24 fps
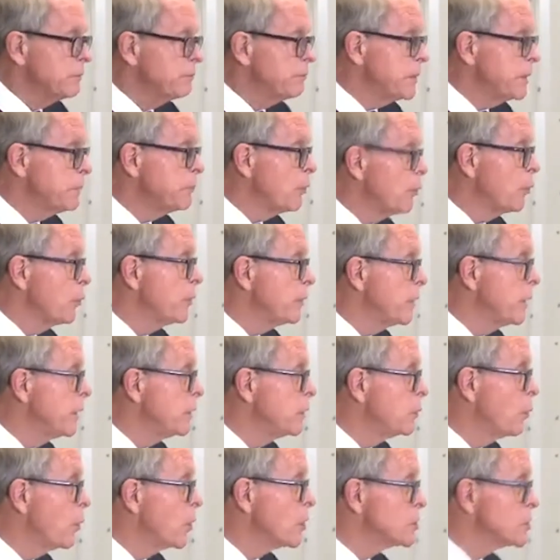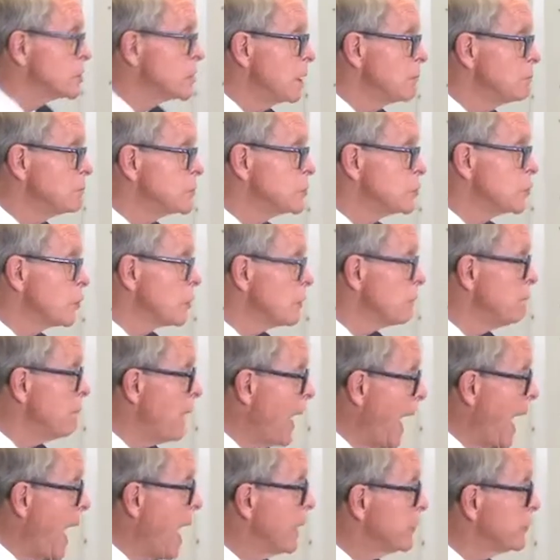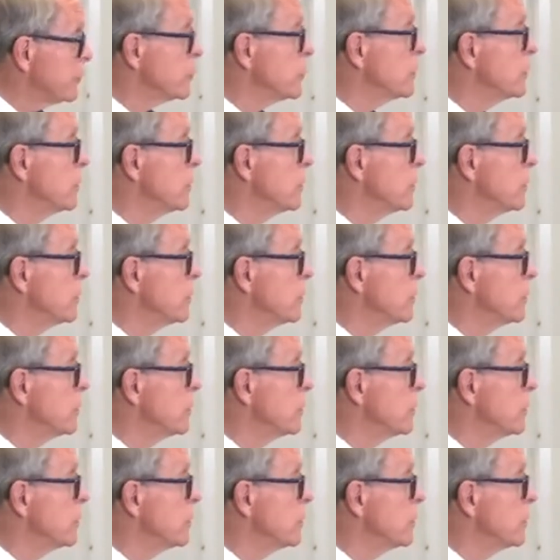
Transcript: people need to wear some sort of mask.